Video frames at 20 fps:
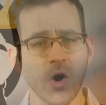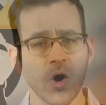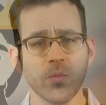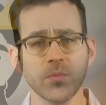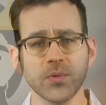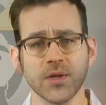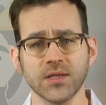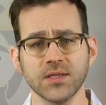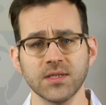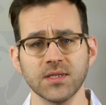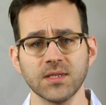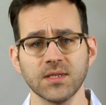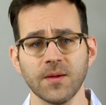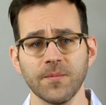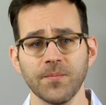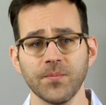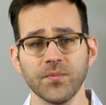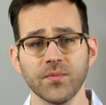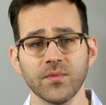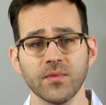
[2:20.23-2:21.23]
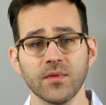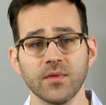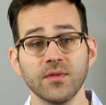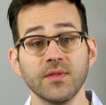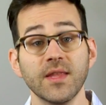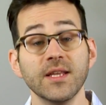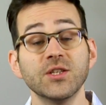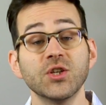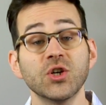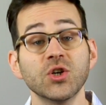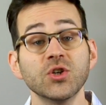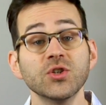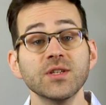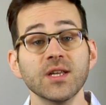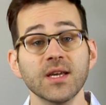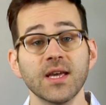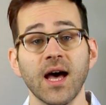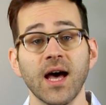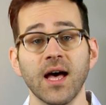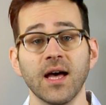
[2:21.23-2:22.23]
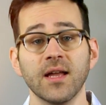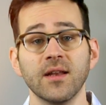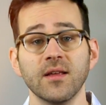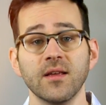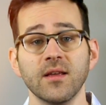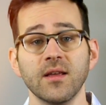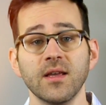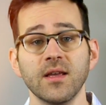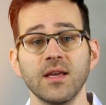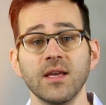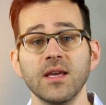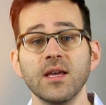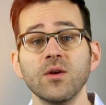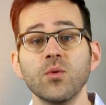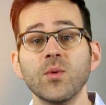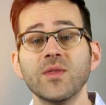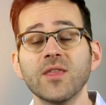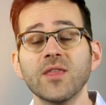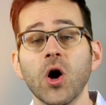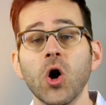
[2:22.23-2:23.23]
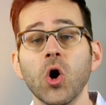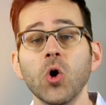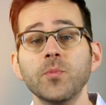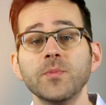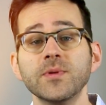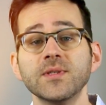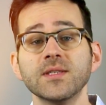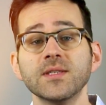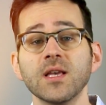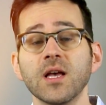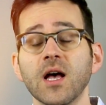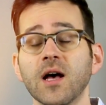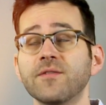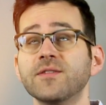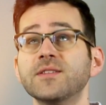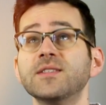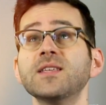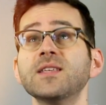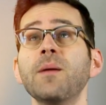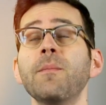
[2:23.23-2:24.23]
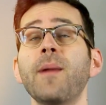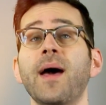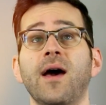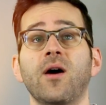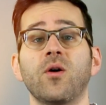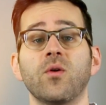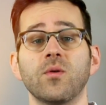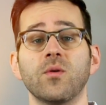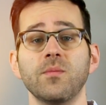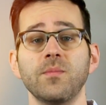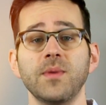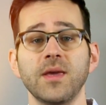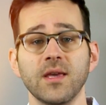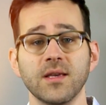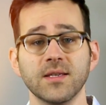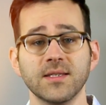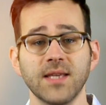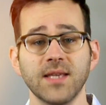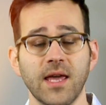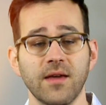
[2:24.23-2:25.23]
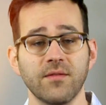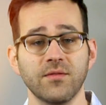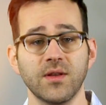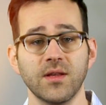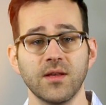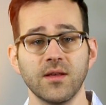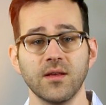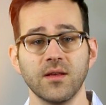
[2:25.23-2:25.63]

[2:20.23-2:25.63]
hopeless. They turned to God with the hopes of somehow being saved.